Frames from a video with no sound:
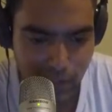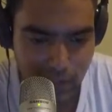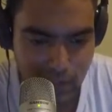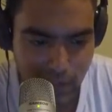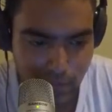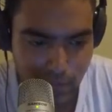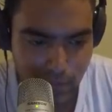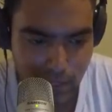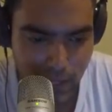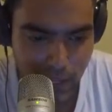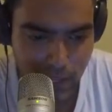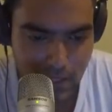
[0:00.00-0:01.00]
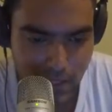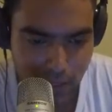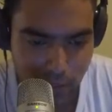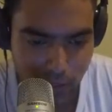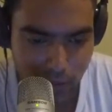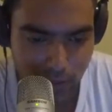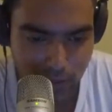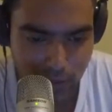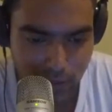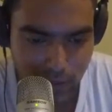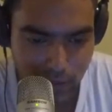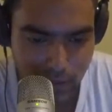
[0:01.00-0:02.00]
because everybody has, like, powerful
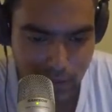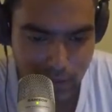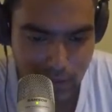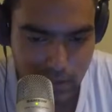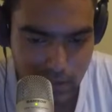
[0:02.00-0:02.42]
vehicles.